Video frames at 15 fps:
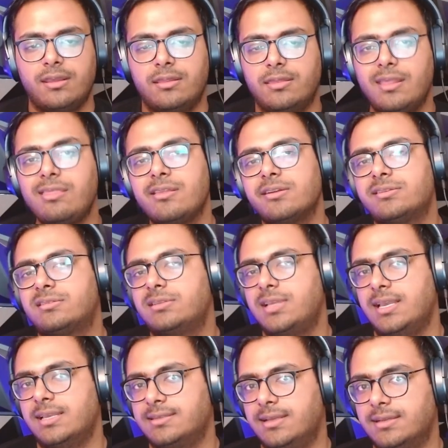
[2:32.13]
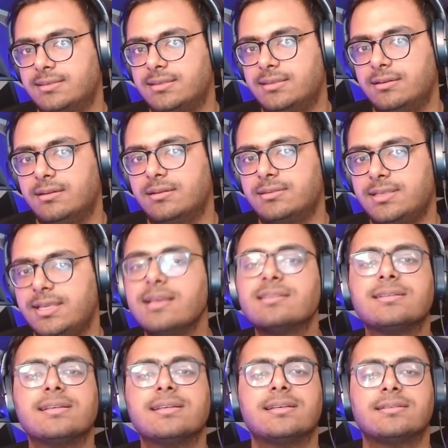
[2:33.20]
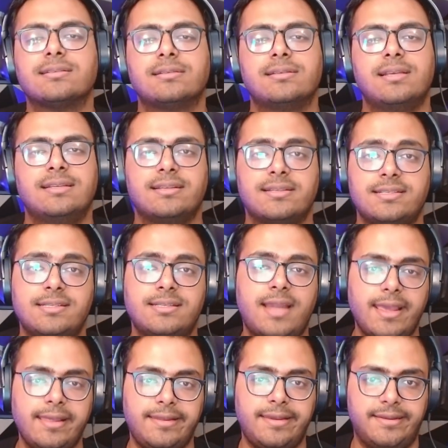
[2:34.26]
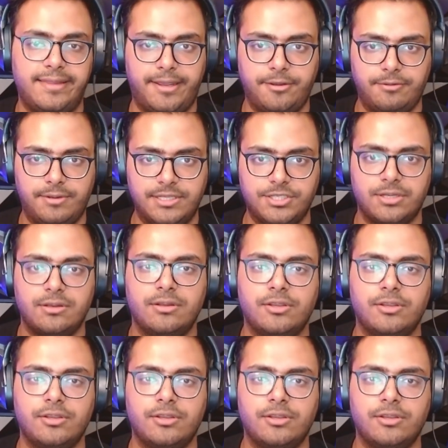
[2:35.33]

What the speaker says: Then there's CSS. CSS is a styling language